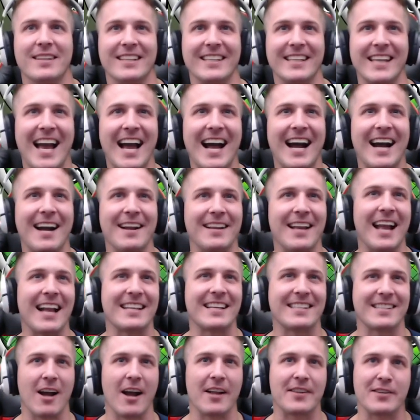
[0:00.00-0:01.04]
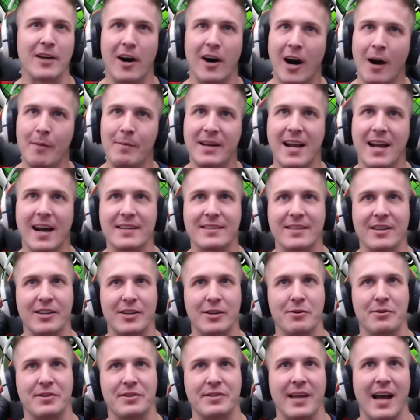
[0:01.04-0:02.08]
Yeah, it's all because of
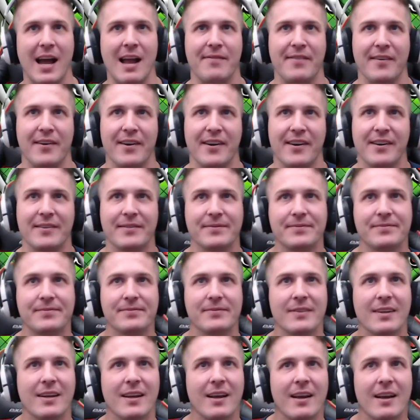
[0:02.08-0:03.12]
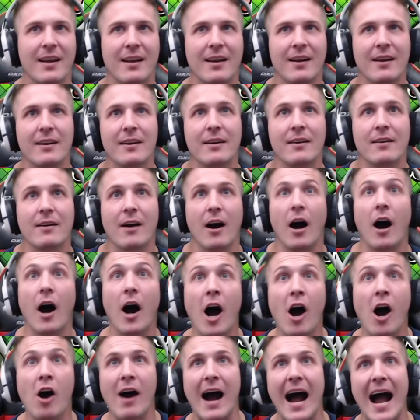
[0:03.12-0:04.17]
you, Cypher.
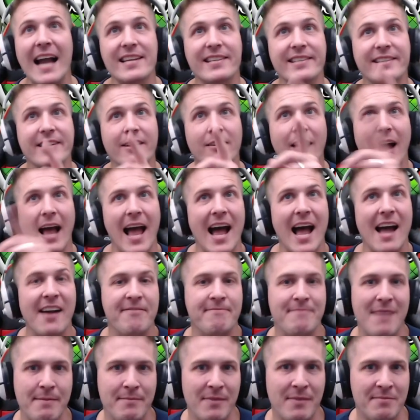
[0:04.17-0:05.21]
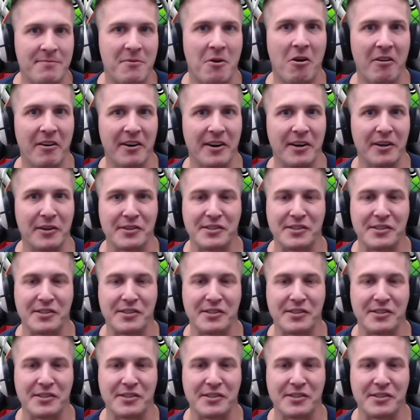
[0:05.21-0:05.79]
Oh, I still have my memorial